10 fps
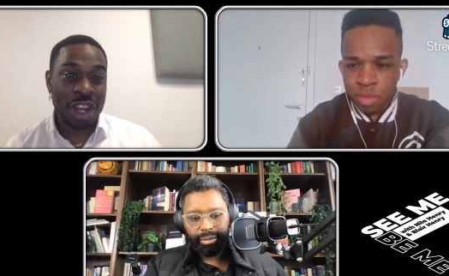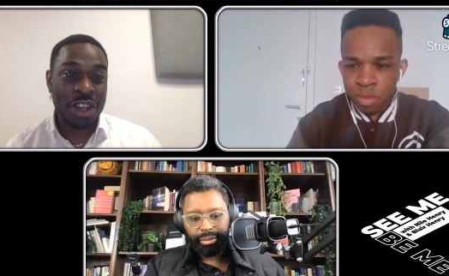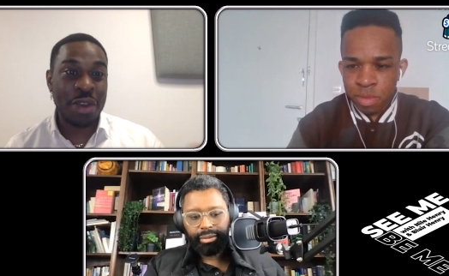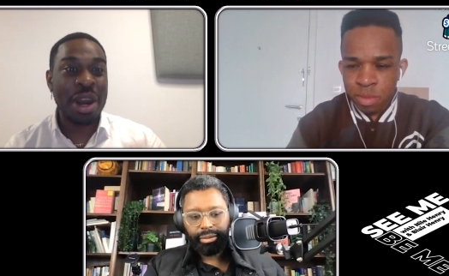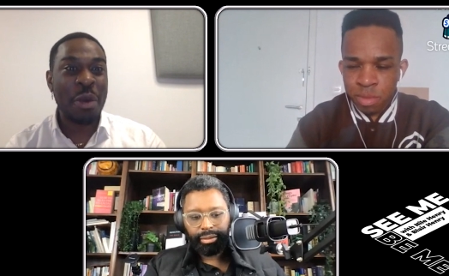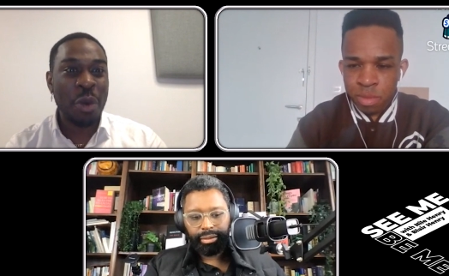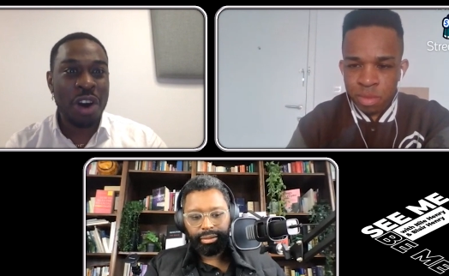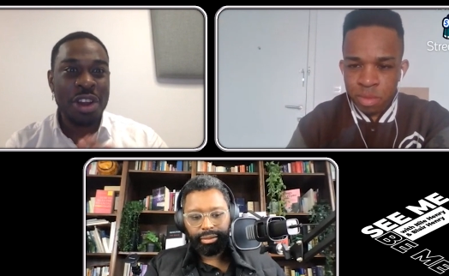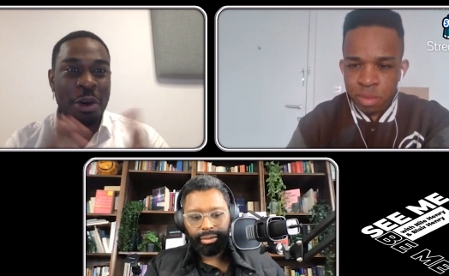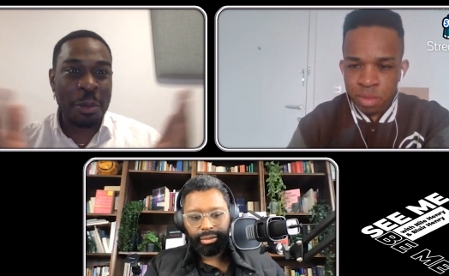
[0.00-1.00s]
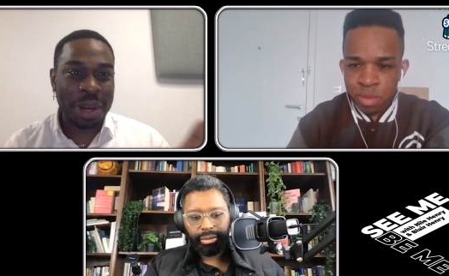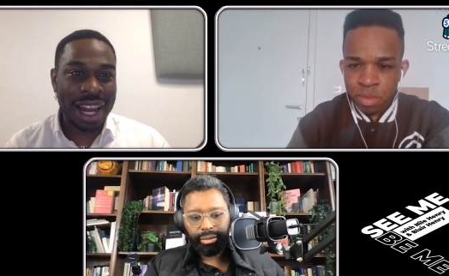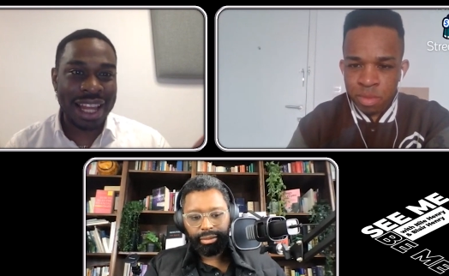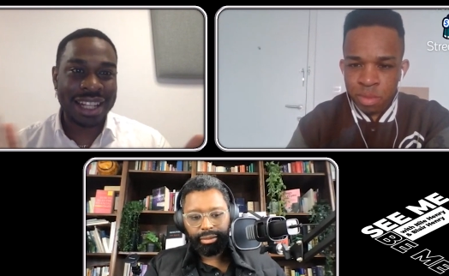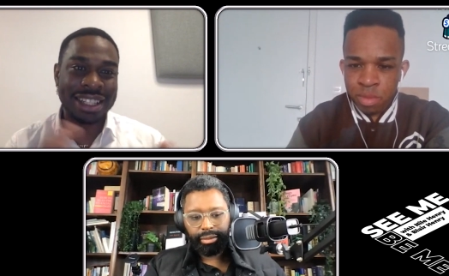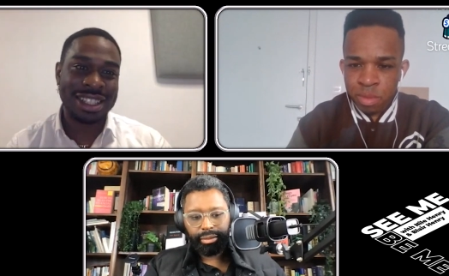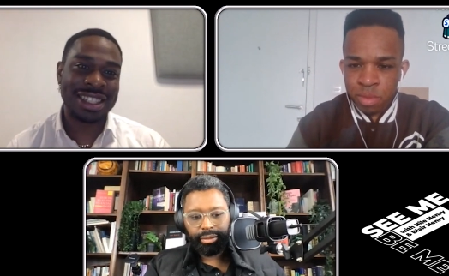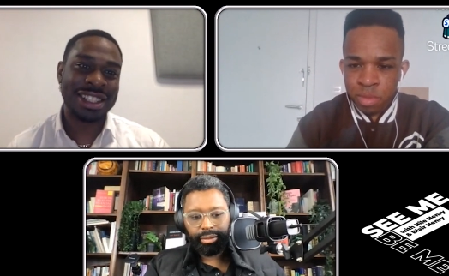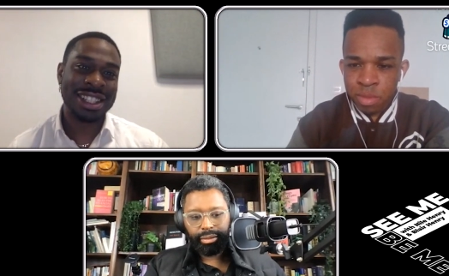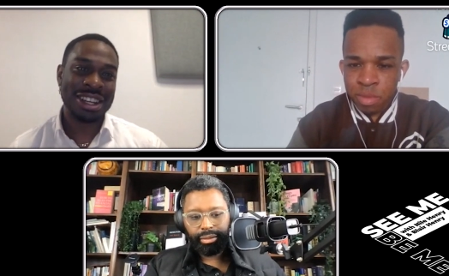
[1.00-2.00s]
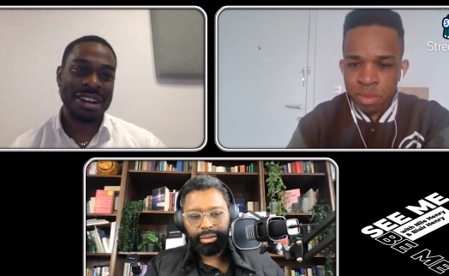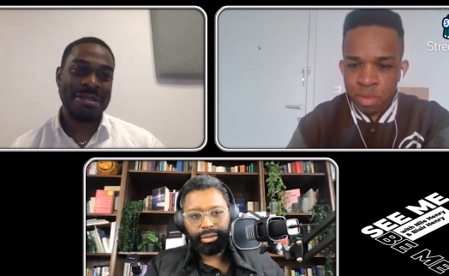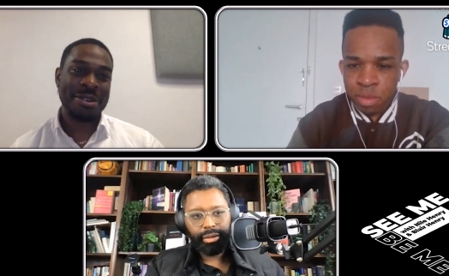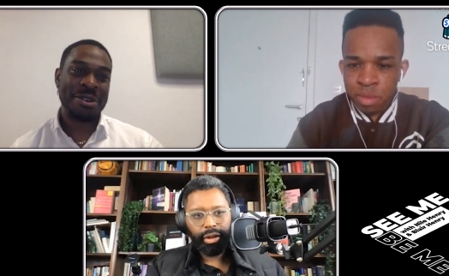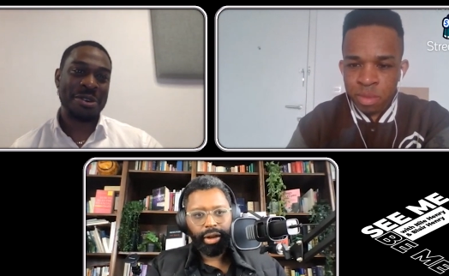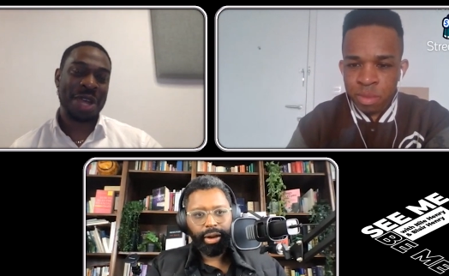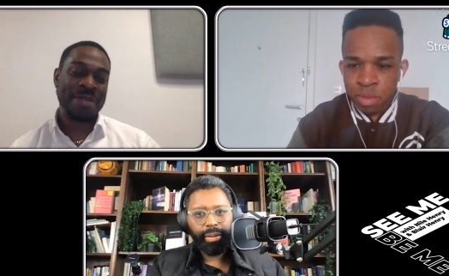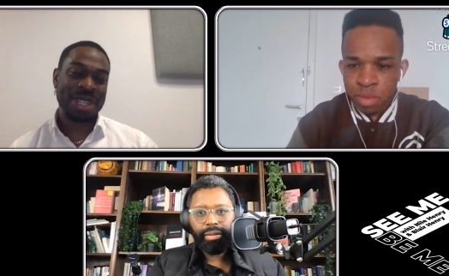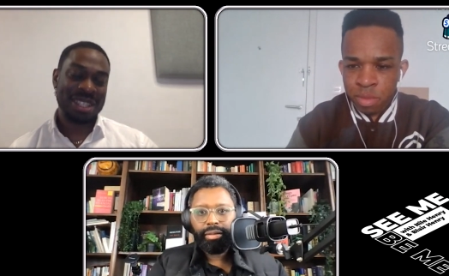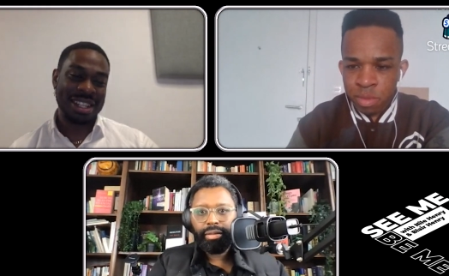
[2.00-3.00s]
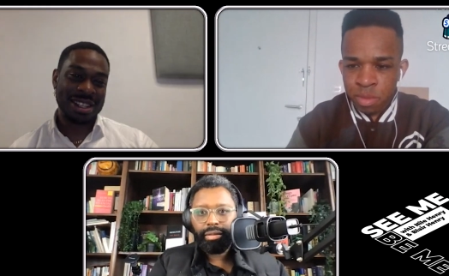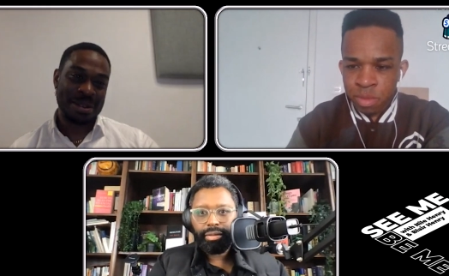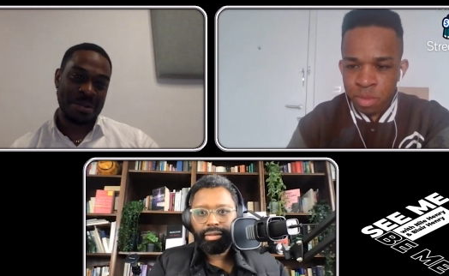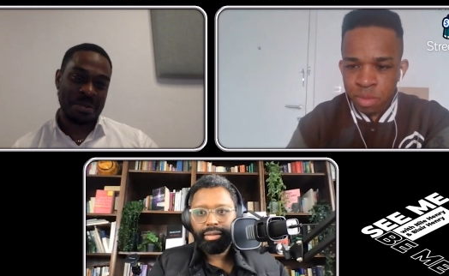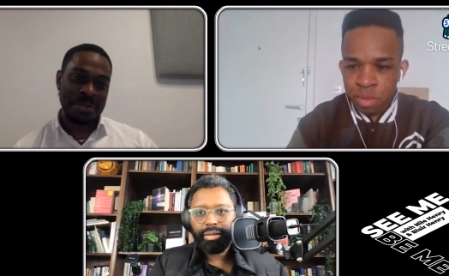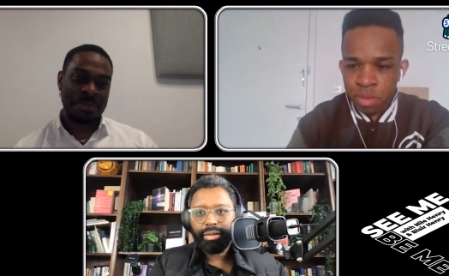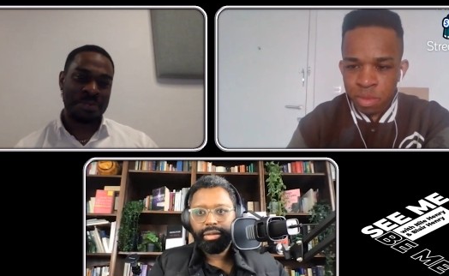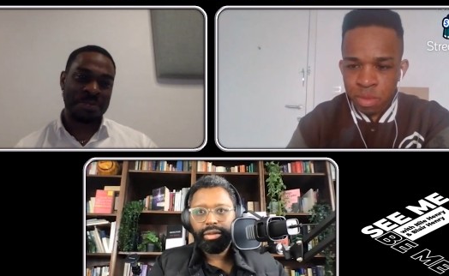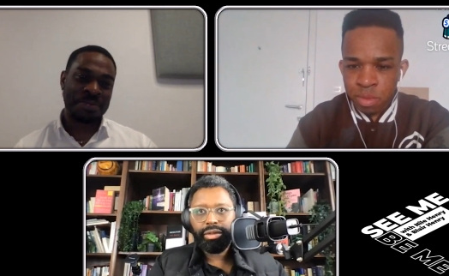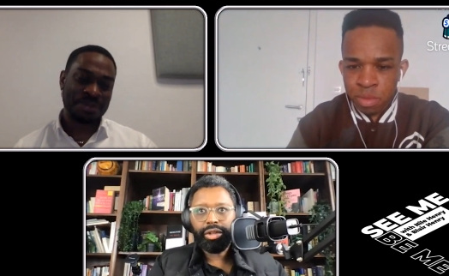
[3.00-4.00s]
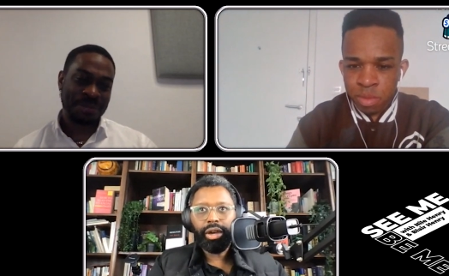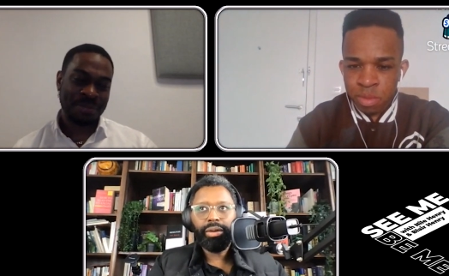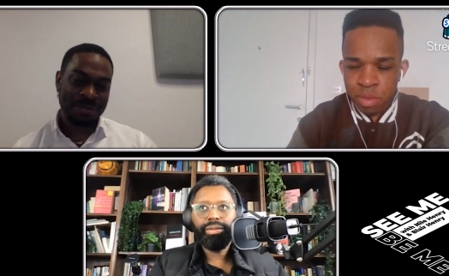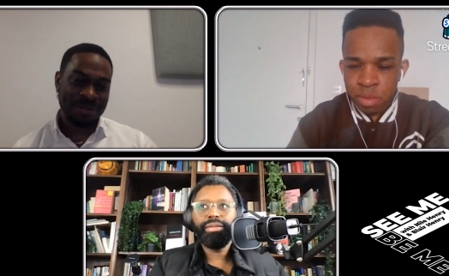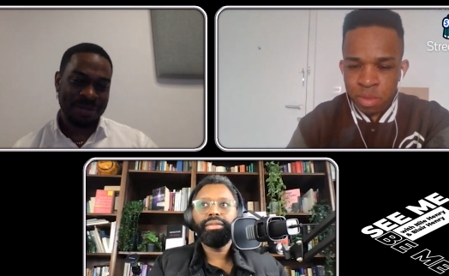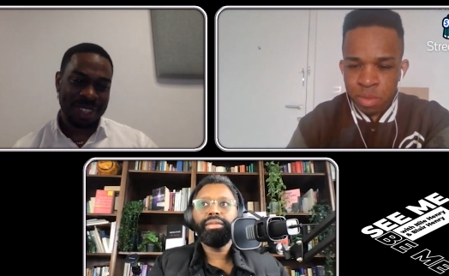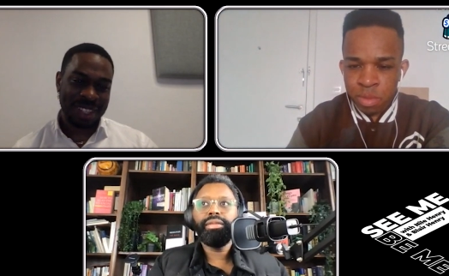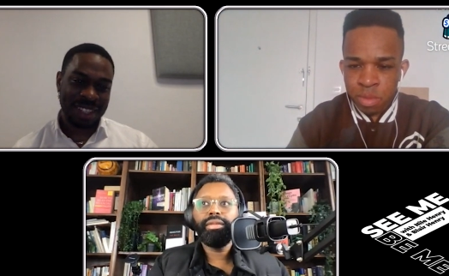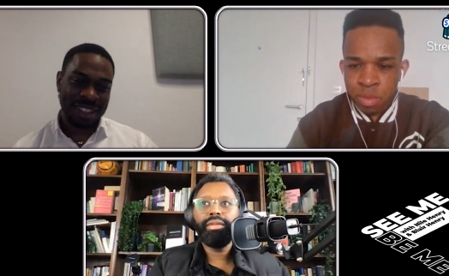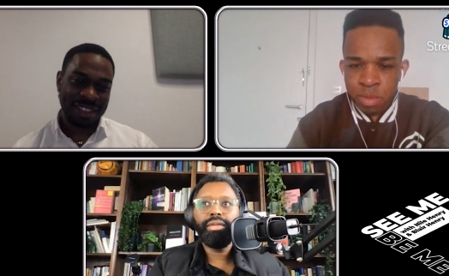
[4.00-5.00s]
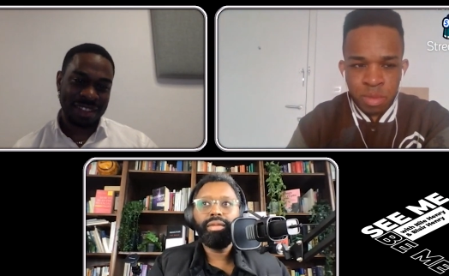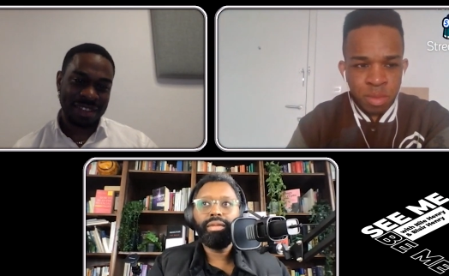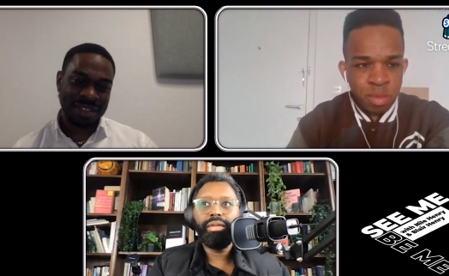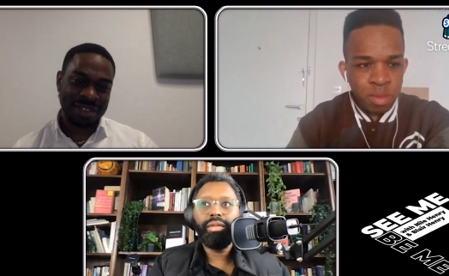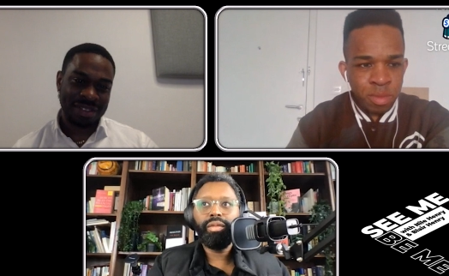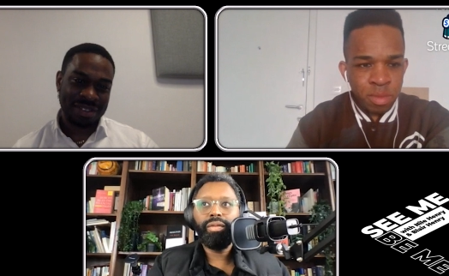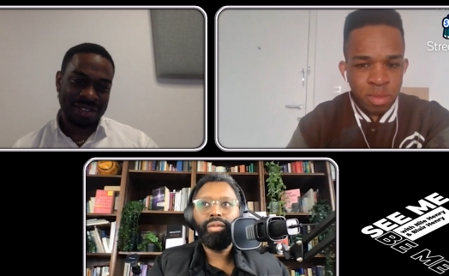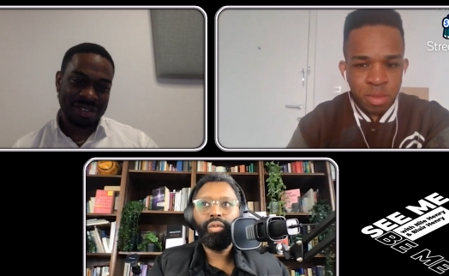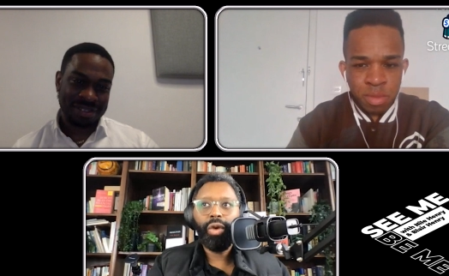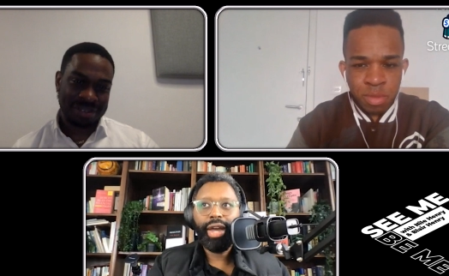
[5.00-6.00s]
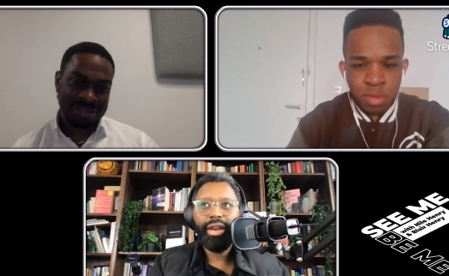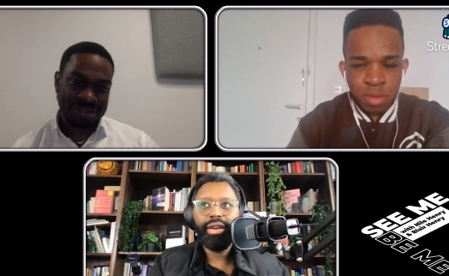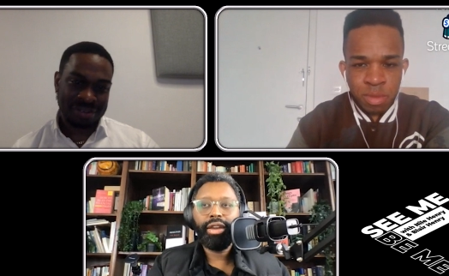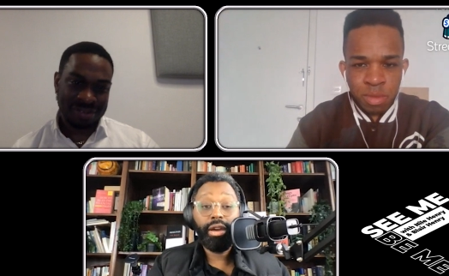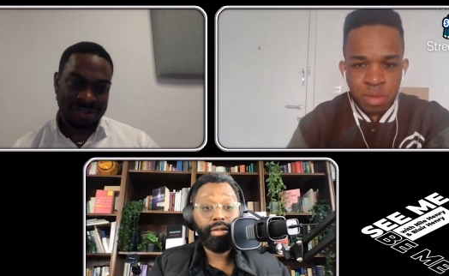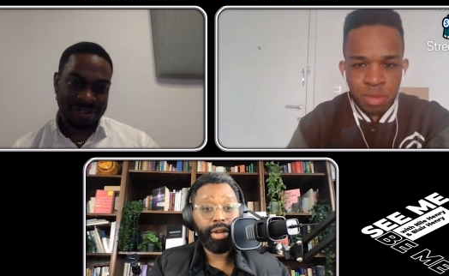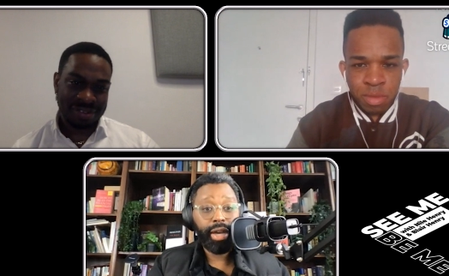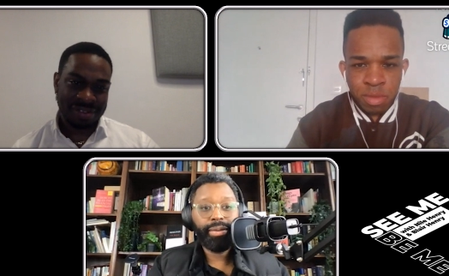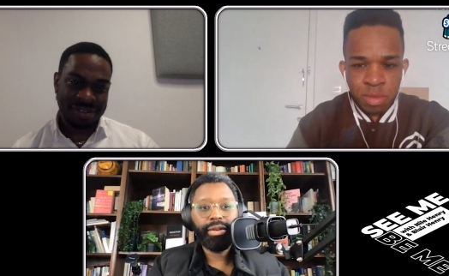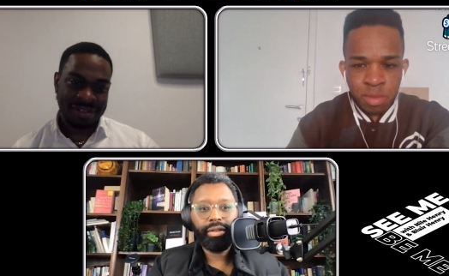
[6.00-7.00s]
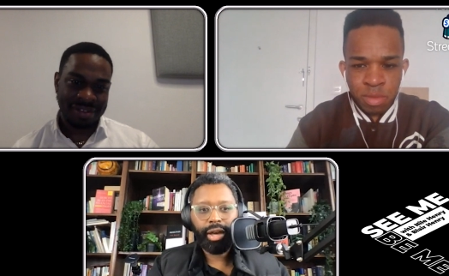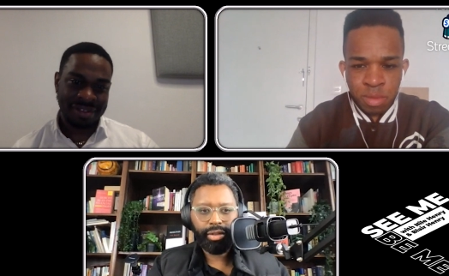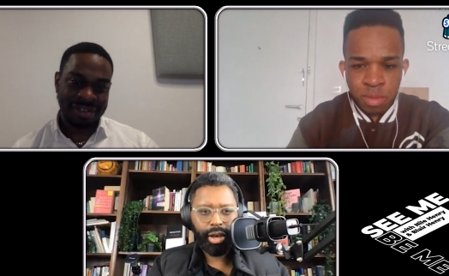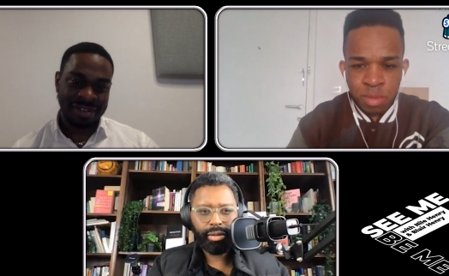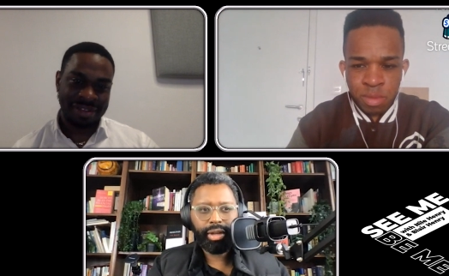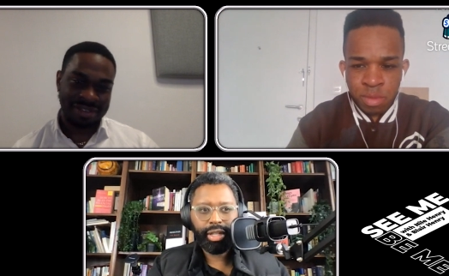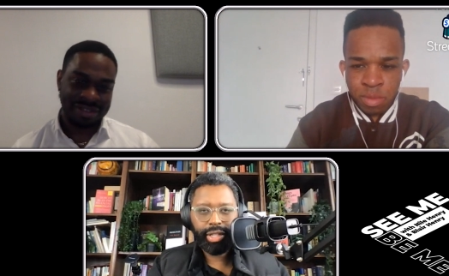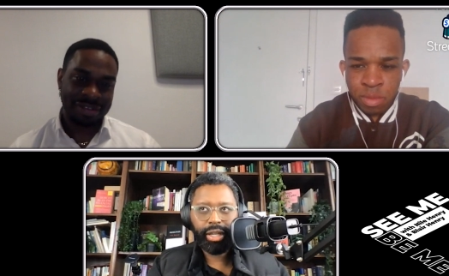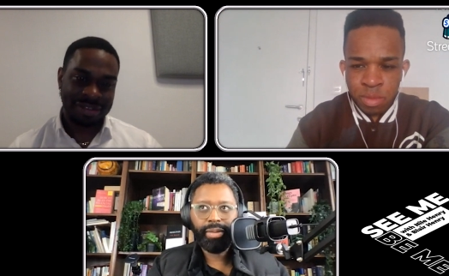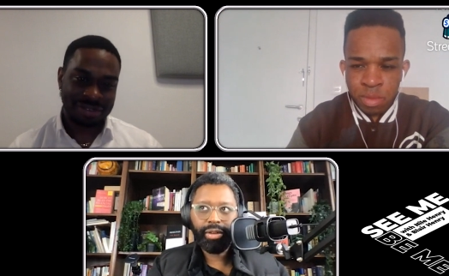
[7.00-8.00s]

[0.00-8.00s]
Speaker 1: are you doing and what are your plans yeah. that business.
Speaker 2: So when COVID happened, I, I was going to tell you